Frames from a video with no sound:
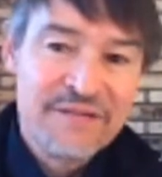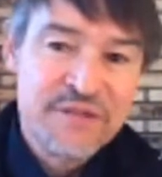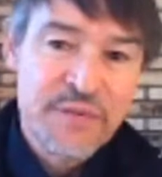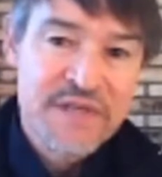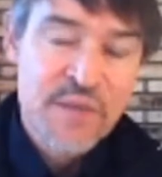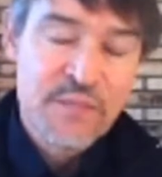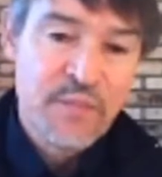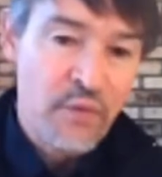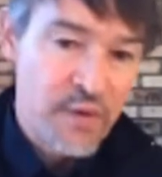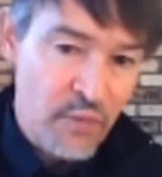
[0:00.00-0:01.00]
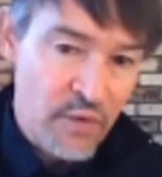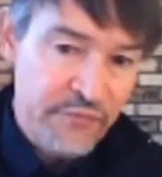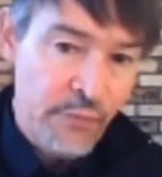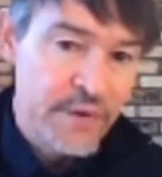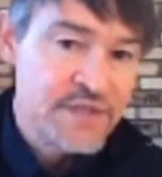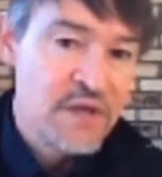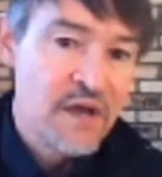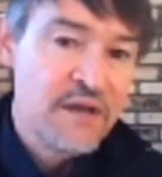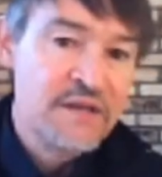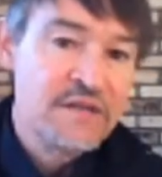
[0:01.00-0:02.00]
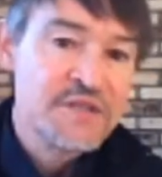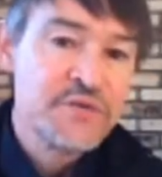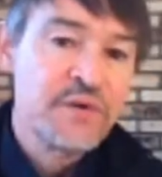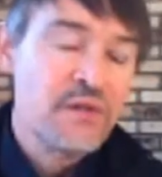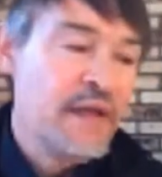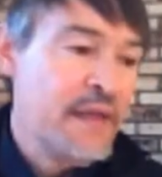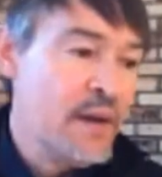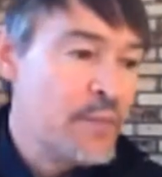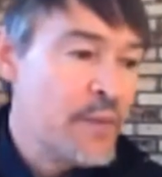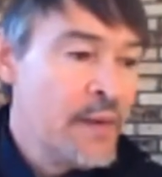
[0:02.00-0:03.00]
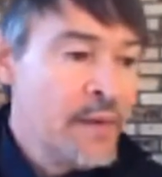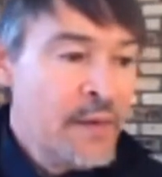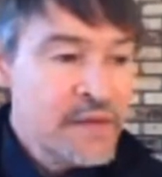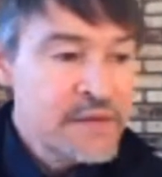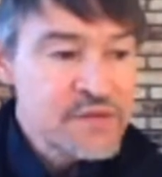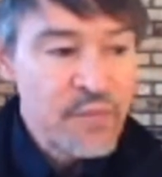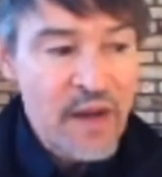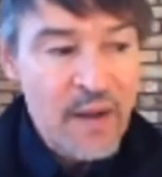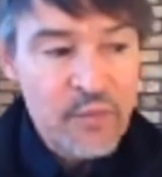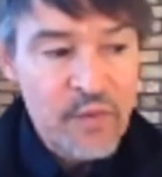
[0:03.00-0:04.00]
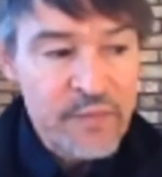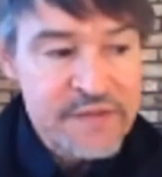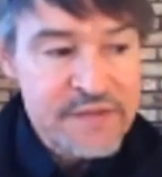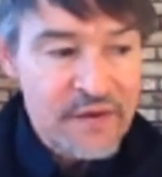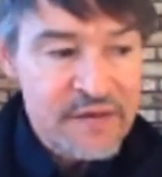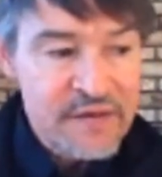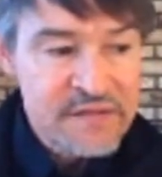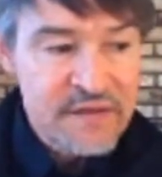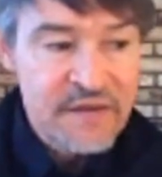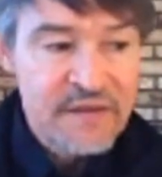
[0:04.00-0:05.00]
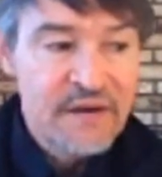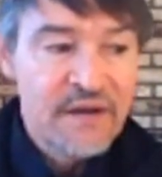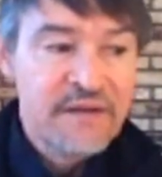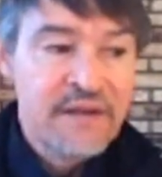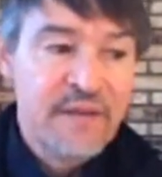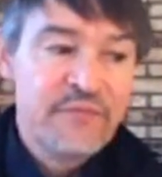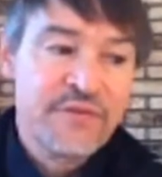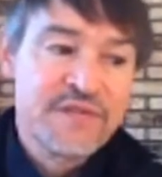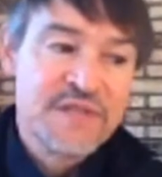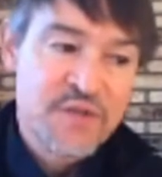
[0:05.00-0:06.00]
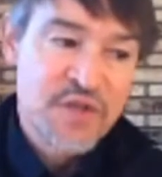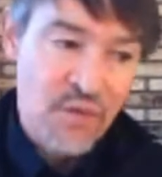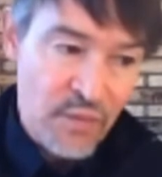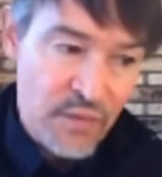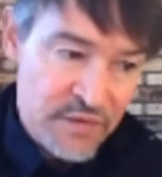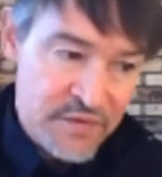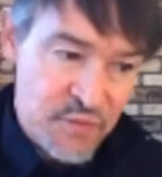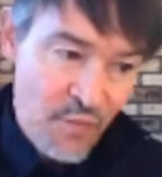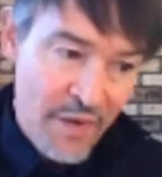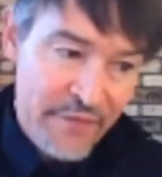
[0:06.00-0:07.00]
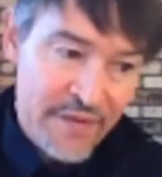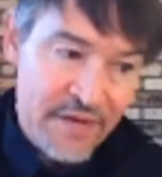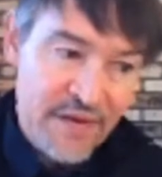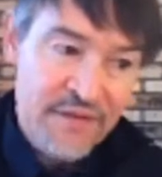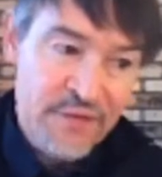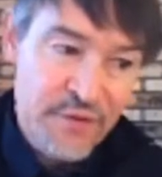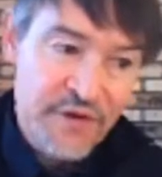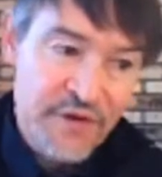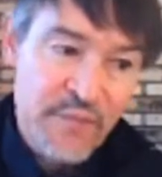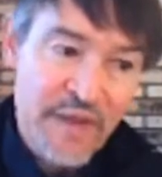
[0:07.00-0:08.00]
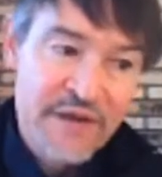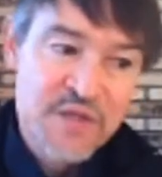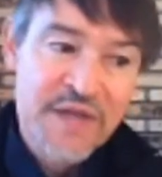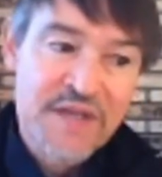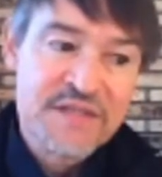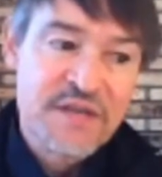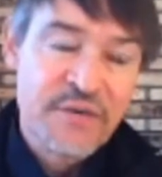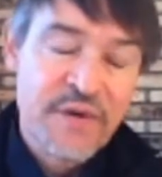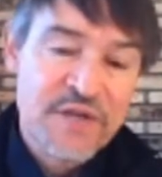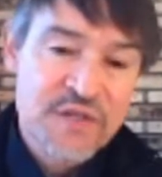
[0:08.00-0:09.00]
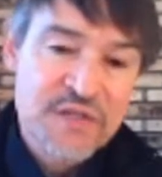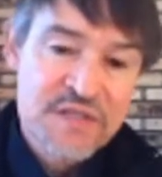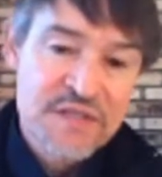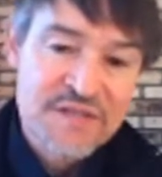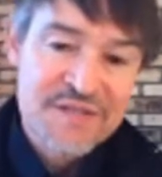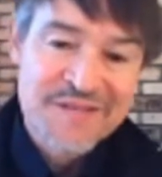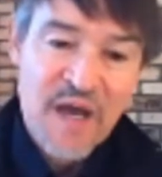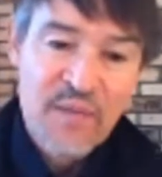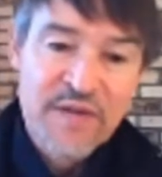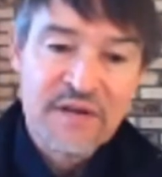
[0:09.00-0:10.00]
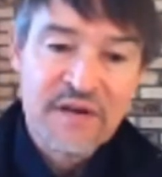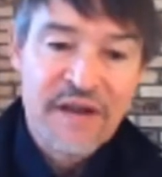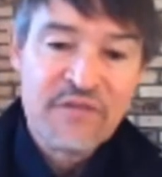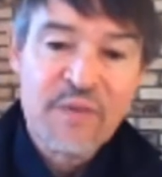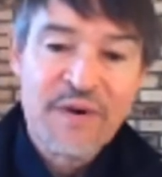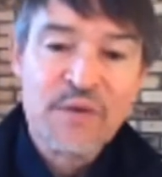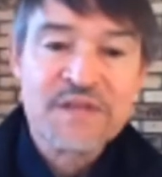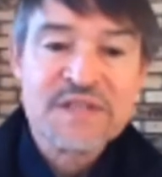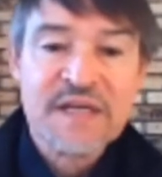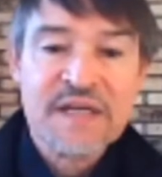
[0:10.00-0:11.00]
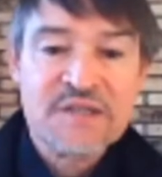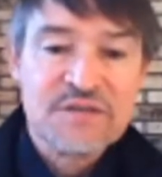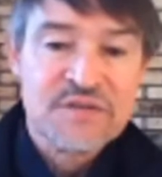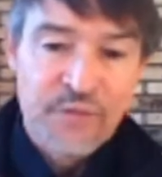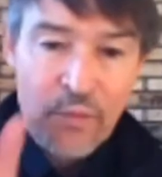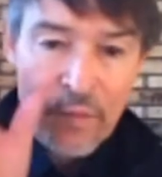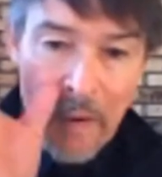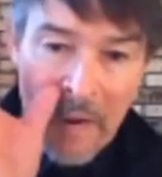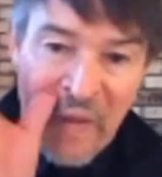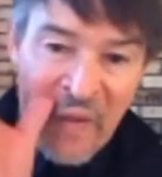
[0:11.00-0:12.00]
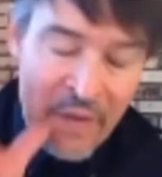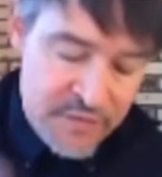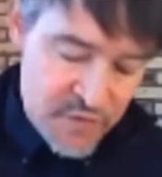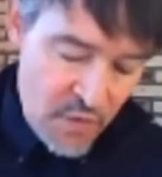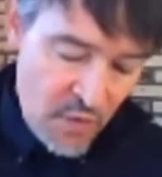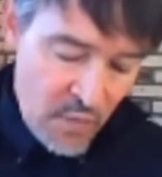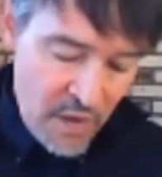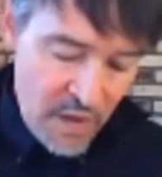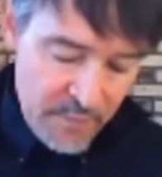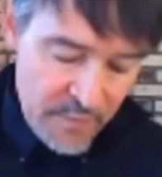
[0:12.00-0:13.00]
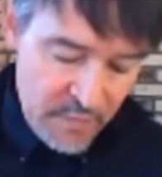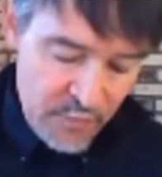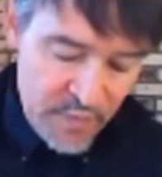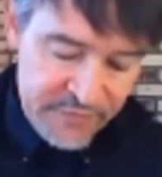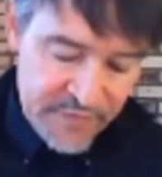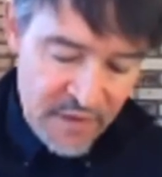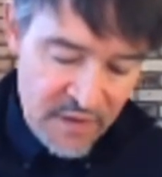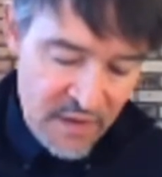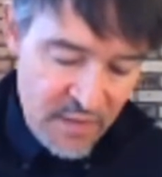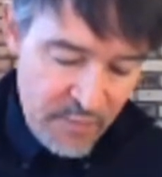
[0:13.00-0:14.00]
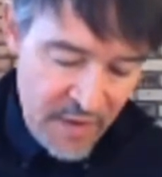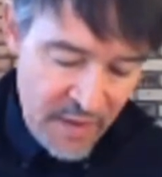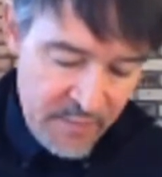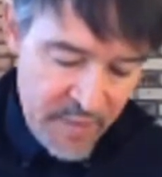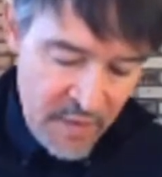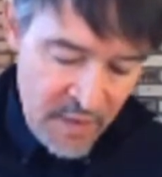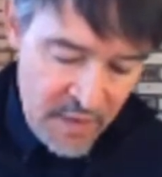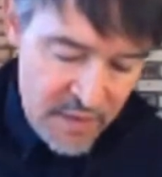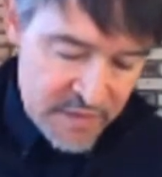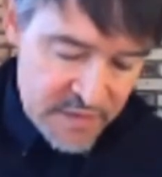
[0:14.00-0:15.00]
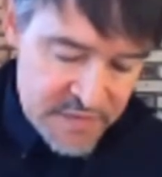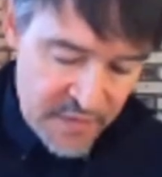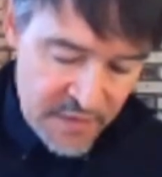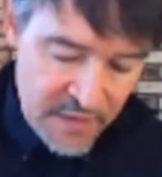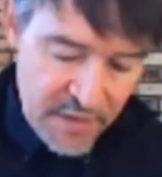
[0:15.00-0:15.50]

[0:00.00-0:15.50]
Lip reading: doing some important work for us on industrial hemp. And so Bob will be talking today on hemp for essential oils, water and nutrient management considerations. It's a topic that everybody wants answers for. So briefly, Bob is